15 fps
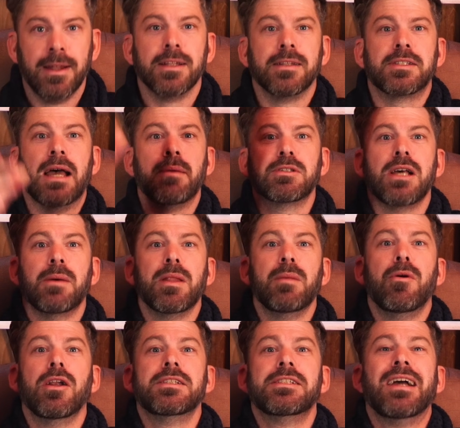Tabletop of the
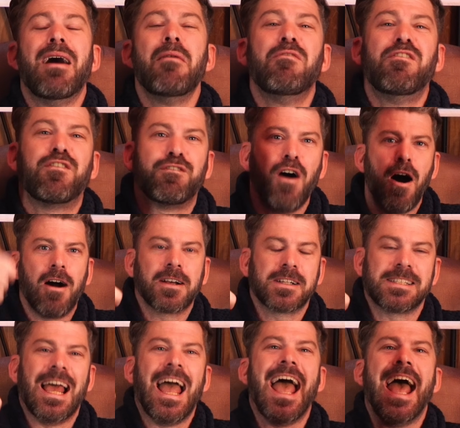morning to you, I'm
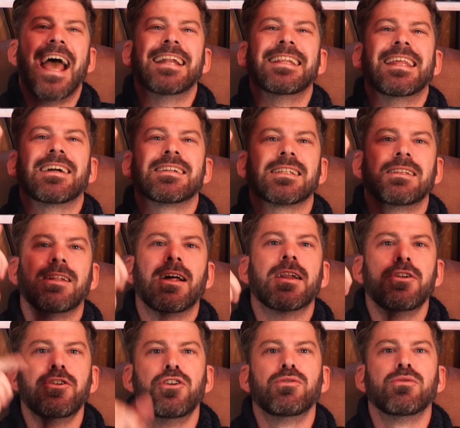Fox, and there's a lot of
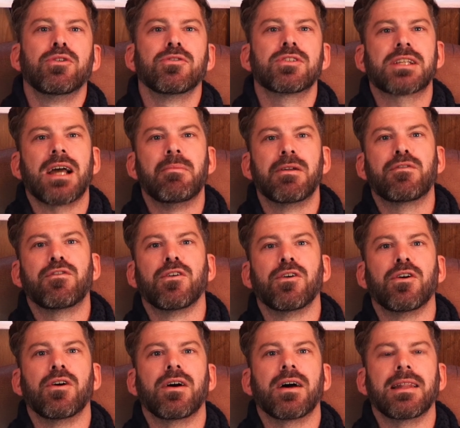new rules coming
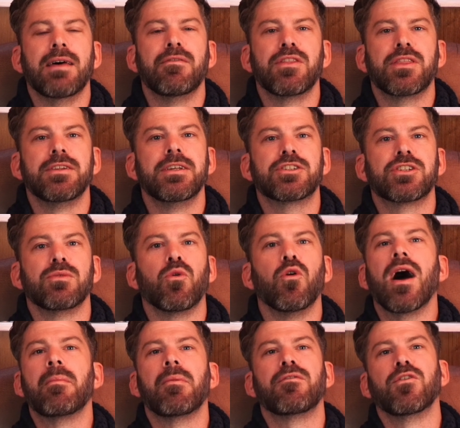for 11th edition
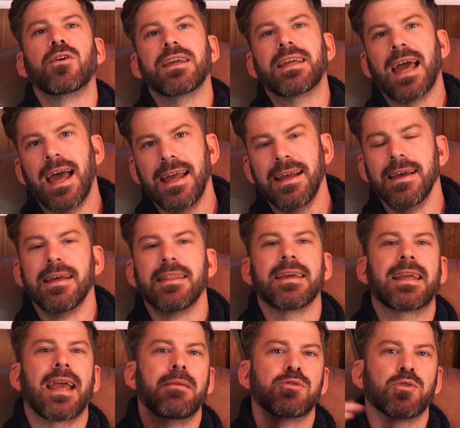Warhammer 40k that
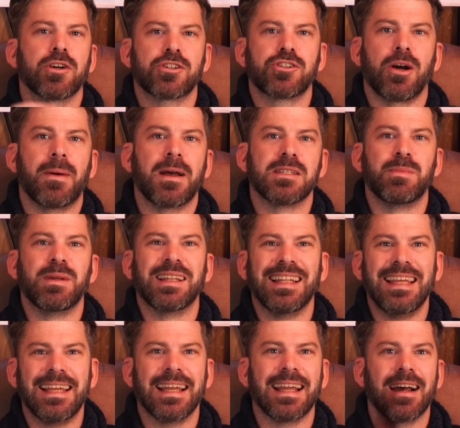Games Workshop has been
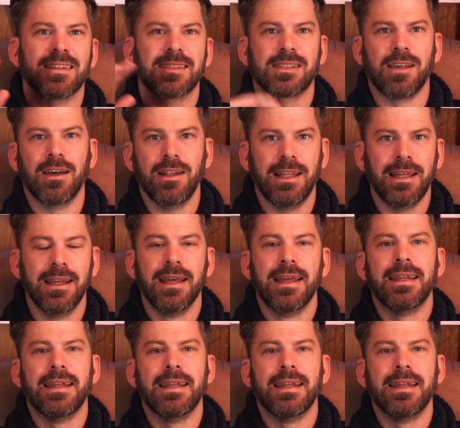leaking out slowly.